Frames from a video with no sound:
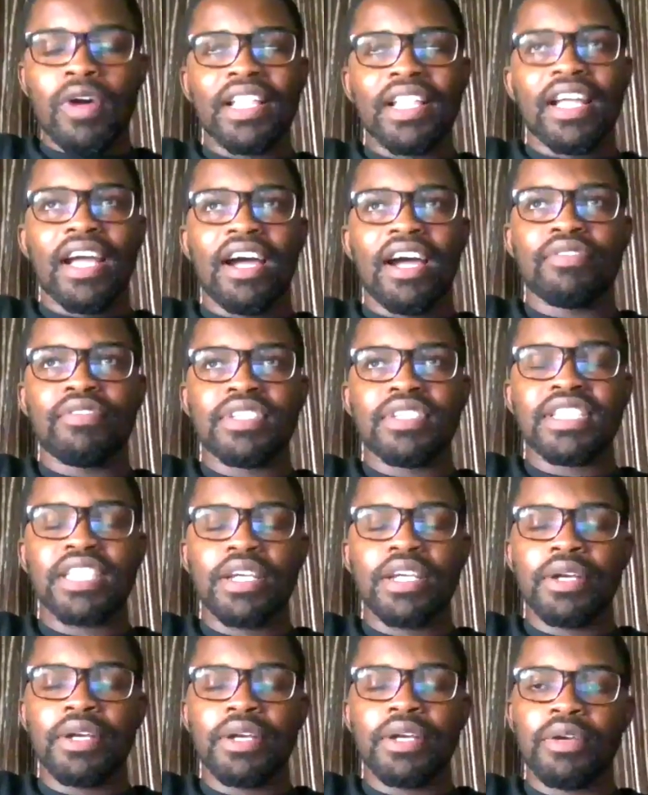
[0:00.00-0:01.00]
have to
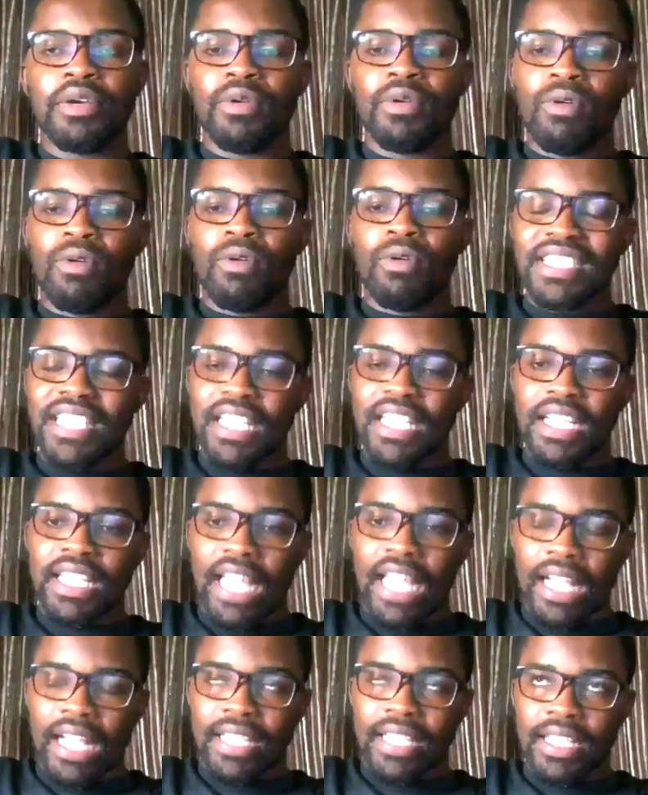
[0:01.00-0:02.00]
say concerning that
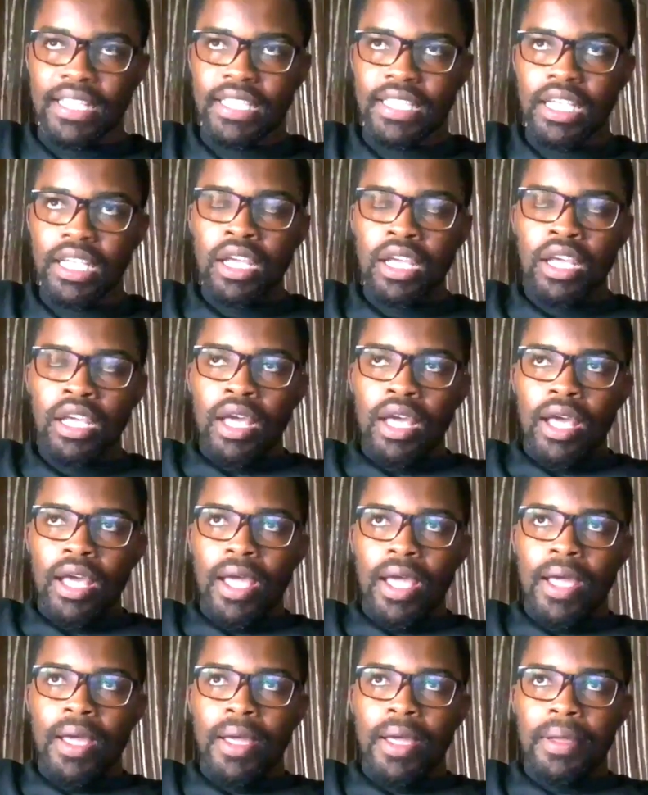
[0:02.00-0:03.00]
is,
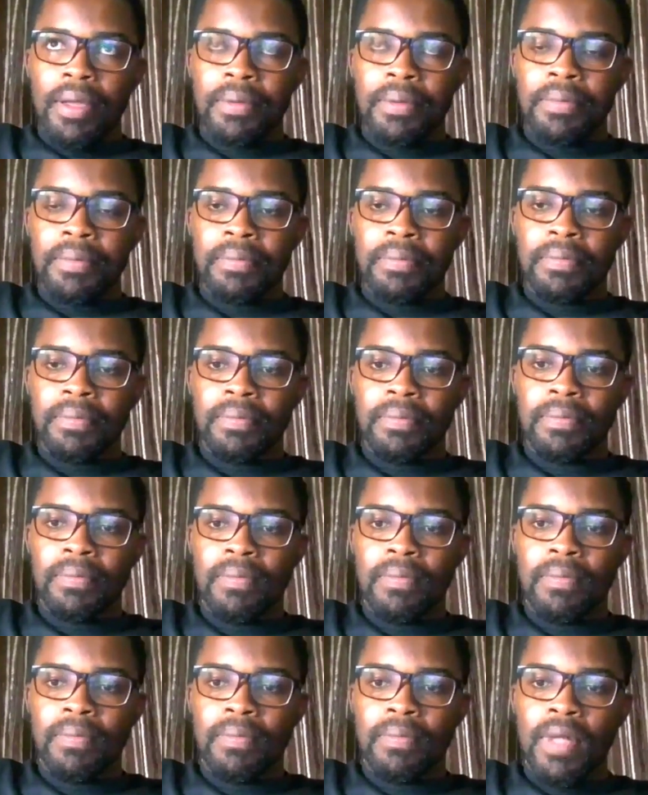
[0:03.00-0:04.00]

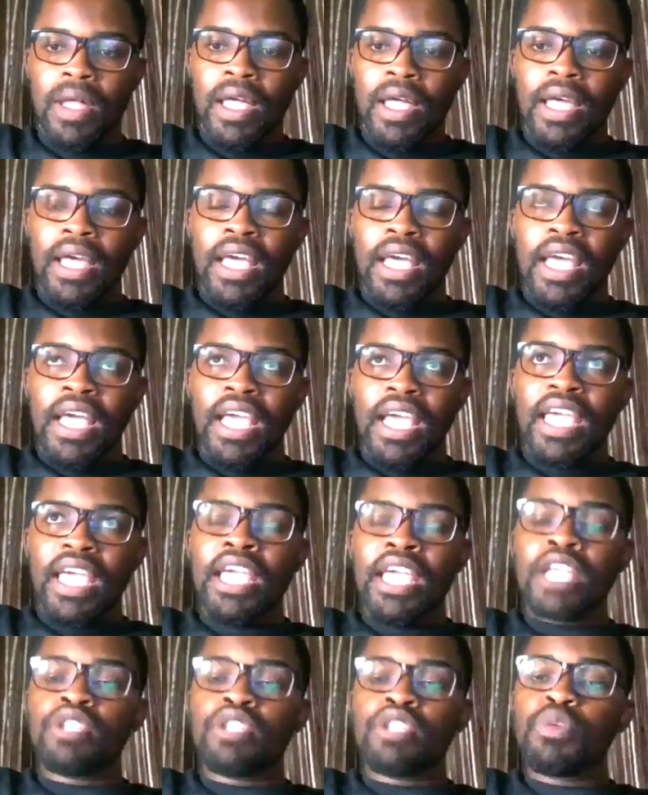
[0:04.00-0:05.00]
it
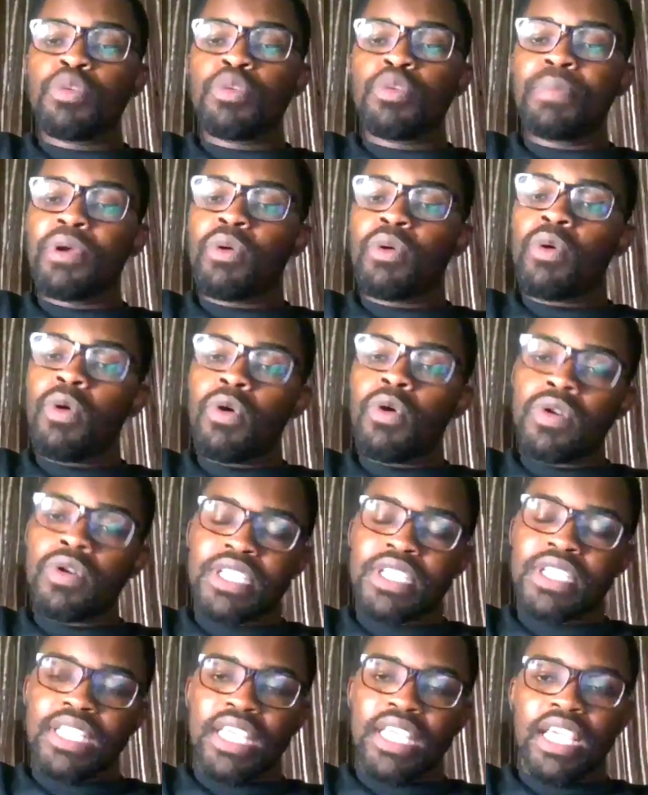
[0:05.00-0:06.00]
would be good
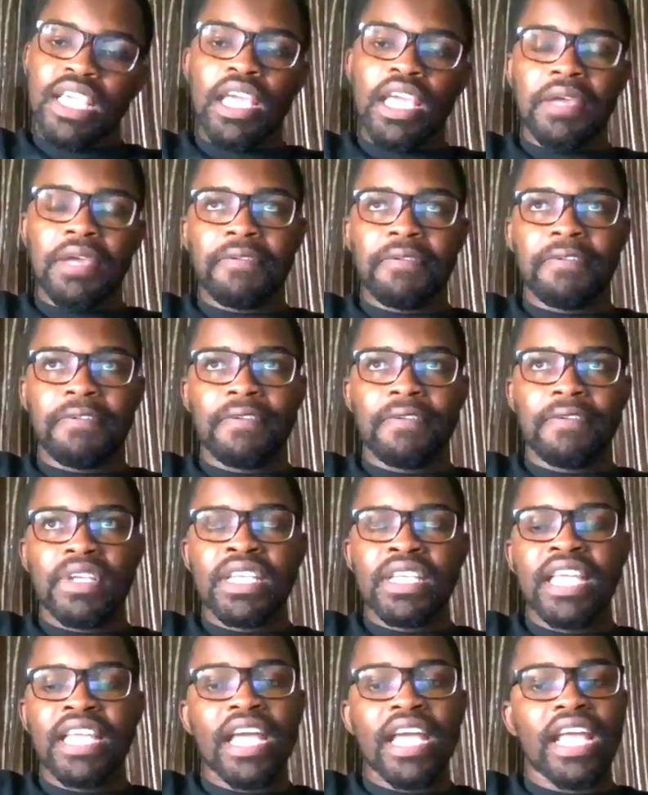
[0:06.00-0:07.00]
if they
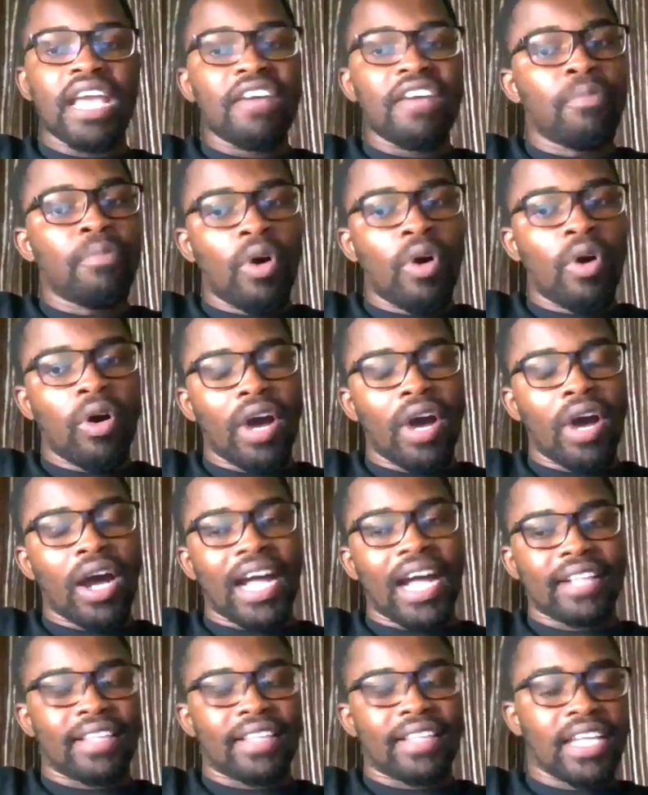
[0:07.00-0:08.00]
give more
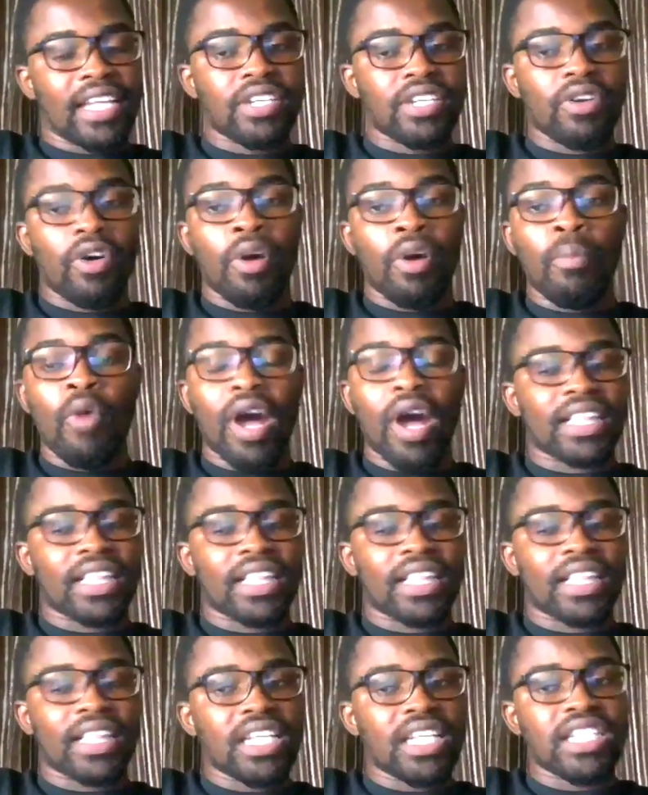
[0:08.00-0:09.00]
attention, or more
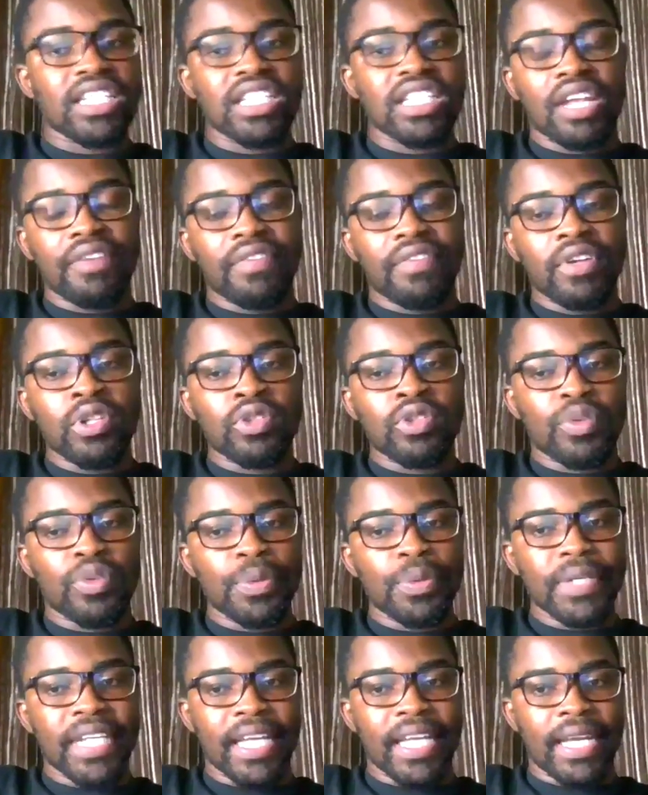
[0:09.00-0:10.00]
attention is given to
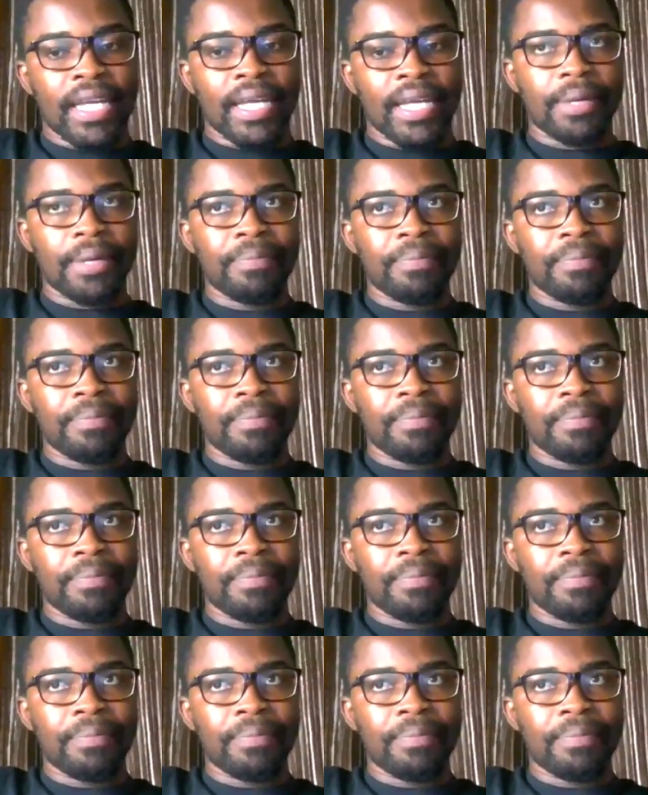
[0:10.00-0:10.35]
the